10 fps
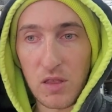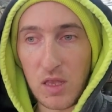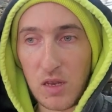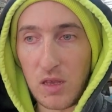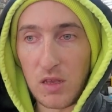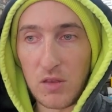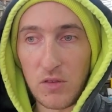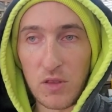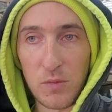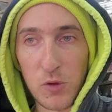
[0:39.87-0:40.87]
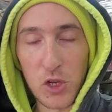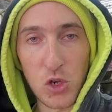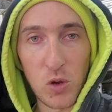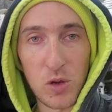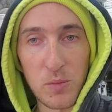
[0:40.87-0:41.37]
and it's pretty
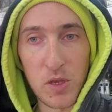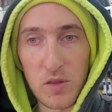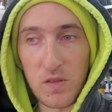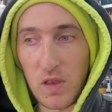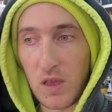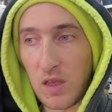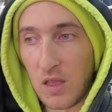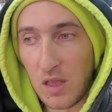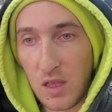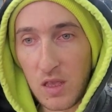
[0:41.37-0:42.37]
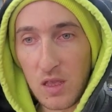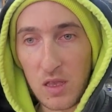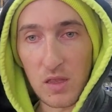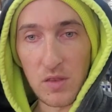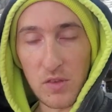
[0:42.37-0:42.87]
short, but
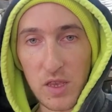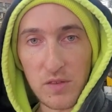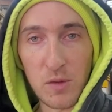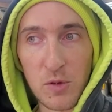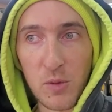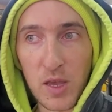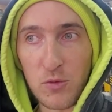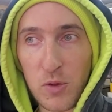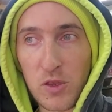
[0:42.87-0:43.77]
at least you got something to watch